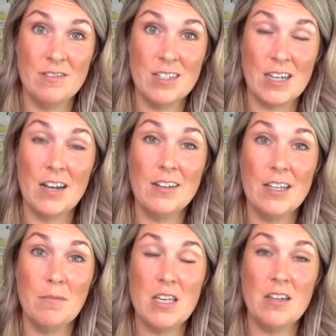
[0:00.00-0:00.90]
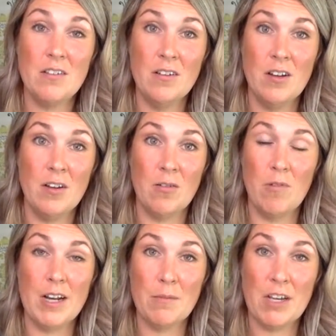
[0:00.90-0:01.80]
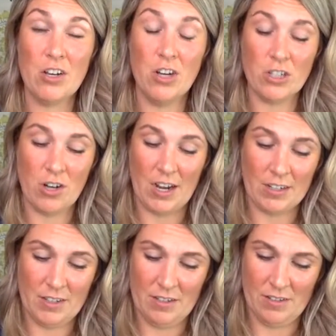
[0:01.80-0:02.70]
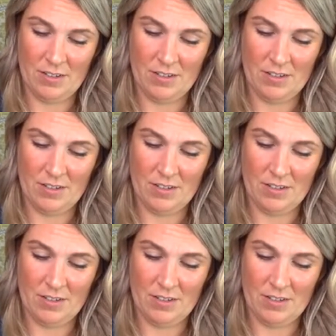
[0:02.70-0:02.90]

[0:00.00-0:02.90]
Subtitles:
Kind of like me writing my contract